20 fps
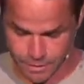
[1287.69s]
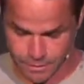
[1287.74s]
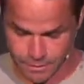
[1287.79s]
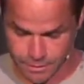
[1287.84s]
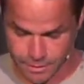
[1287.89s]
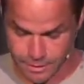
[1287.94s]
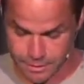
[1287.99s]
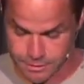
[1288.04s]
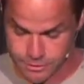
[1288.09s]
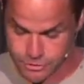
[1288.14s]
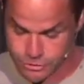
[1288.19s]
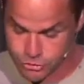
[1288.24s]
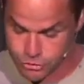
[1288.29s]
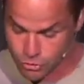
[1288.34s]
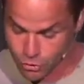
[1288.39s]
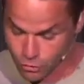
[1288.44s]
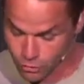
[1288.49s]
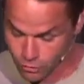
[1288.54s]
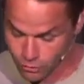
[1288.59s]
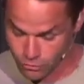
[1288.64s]
His
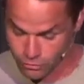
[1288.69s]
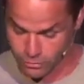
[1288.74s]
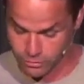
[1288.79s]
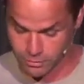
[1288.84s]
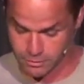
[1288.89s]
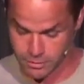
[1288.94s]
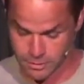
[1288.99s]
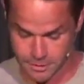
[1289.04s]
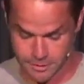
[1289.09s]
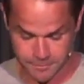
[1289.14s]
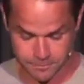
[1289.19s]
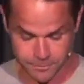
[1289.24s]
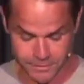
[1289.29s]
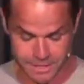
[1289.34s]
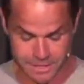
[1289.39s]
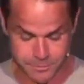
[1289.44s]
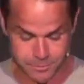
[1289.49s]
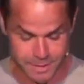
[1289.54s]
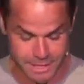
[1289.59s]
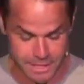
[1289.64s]
soul
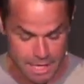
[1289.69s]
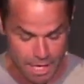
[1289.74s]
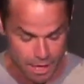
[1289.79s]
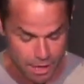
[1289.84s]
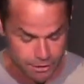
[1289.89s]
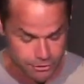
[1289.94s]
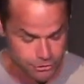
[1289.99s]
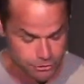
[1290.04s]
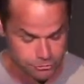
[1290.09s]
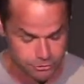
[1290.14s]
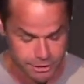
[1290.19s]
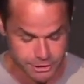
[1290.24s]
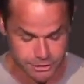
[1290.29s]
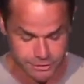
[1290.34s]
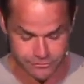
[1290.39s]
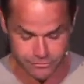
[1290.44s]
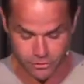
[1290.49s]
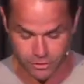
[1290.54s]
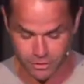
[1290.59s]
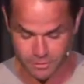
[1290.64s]
is beyond the reach
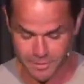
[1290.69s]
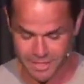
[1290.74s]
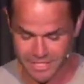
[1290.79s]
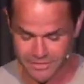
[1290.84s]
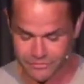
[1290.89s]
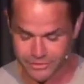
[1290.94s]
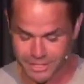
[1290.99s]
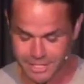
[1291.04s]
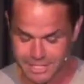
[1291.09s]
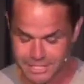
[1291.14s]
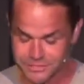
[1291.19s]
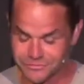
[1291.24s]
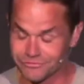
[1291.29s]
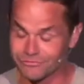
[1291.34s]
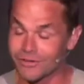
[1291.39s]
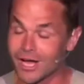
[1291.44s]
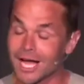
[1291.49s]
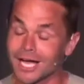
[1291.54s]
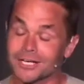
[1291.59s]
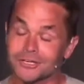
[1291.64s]
of harm. Even his
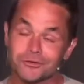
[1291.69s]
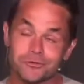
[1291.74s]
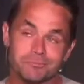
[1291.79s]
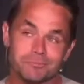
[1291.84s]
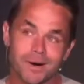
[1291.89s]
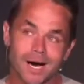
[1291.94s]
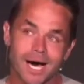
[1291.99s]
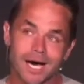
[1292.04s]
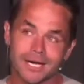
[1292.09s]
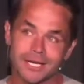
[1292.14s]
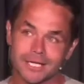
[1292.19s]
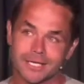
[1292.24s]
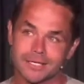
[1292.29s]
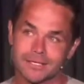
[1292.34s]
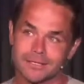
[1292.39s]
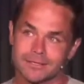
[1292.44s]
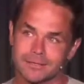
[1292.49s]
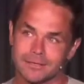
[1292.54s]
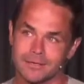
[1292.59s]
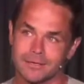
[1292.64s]
vile body,
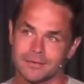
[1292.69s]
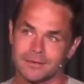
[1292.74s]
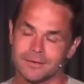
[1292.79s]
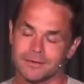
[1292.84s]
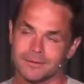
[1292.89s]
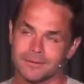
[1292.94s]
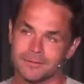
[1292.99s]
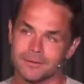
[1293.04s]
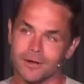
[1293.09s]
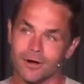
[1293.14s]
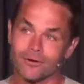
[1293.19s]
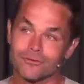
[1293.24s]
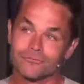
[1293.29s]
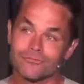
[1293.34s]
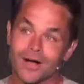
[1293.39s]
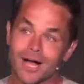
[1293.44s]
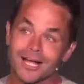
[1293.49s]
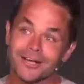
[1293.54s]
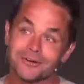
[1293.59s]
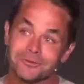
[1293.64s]
our
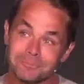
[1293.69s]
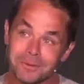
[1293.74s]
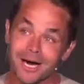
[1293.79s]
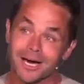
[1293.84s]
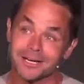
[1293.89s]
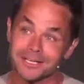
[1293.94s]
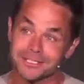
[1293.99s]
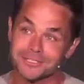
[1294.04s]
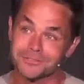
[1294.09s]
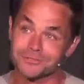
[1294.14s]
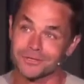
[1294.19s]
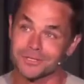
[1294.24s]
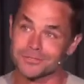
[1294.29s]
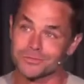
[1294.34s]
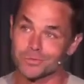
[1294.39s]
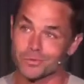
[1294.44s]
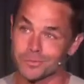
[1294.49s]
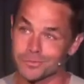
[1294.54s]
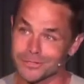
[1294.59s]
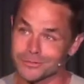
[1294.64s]
vile bodies, friends,
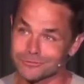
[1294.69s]
will be